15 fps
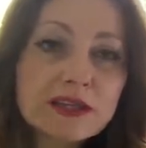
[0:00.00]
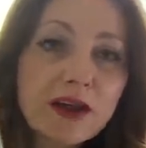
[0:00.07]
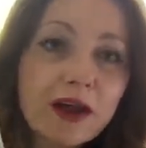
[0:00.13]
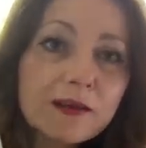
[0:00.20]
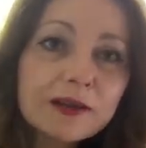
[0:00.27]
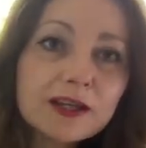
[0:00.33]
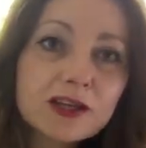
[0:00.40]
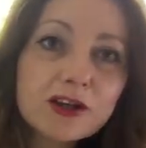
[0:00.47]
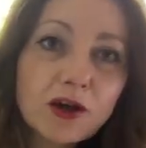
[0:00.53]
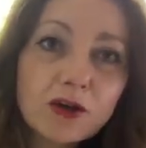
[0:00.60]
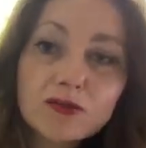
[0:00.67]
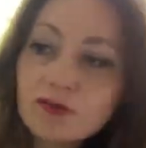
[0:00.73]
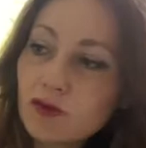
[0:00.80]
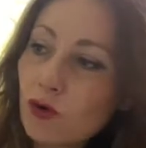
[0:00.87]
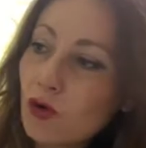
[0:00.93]
I'm going to go
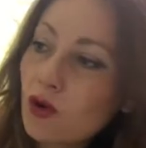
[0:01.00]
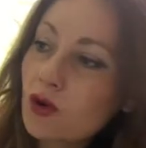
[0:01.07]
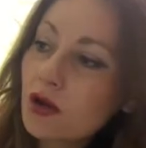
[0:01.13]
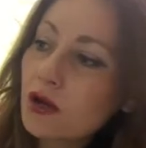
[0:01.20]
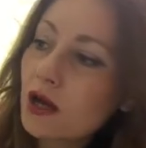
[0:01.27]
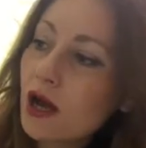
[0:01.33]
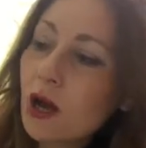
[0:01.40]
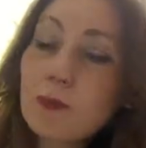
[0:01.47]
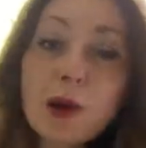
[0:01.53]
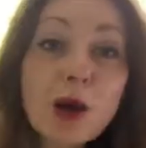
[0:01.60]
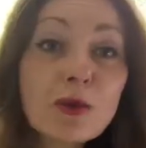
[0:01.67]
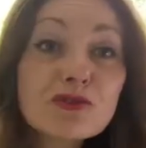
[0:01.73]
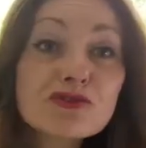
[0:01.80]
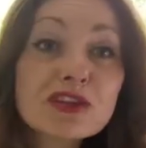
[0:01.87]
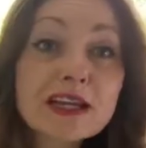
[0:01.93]
for a
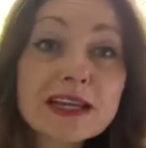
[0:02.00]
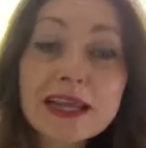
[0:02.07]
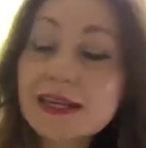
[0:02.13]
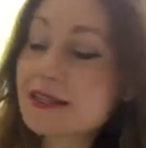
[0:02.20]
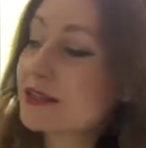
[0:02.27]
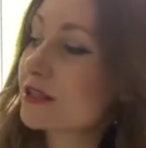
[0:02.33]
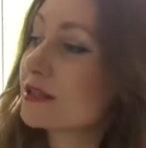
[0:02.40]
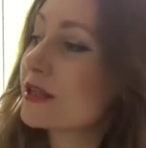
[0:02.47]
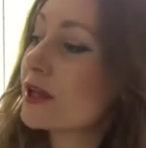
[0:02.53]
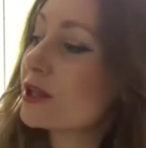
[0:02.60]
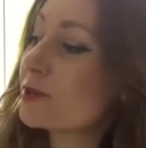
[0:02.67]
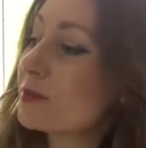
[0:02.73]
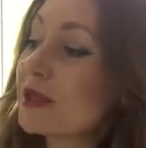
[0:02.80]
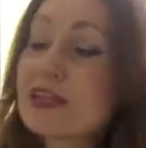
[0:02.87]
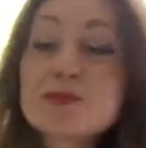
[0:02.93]
poetry collection, The
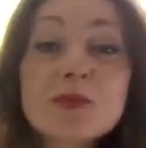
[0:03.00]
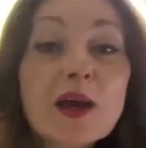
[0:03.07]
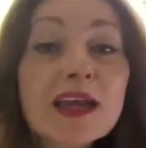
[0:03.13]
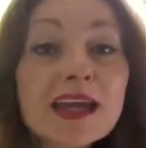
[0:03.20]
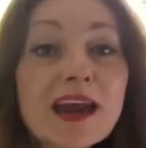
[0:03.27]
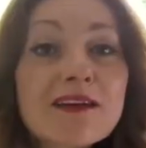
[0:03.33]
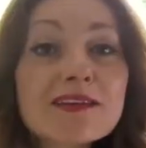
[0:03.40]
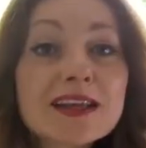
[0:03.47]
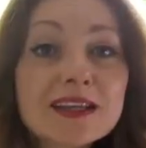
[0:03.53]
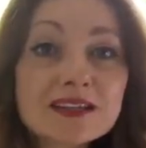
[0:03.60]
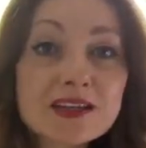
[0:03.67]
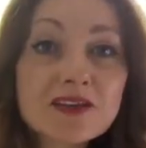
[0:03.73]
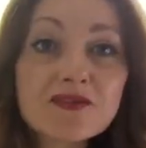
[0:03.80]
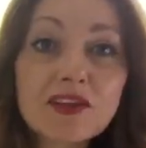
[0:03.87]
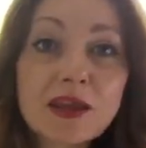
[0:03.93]
Bees by Carol Ann
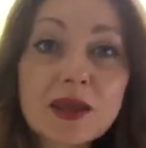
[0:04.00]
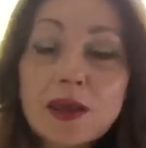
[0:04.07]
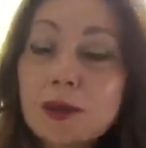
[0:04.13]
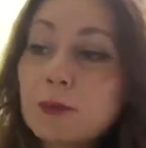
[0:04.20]
Duffy,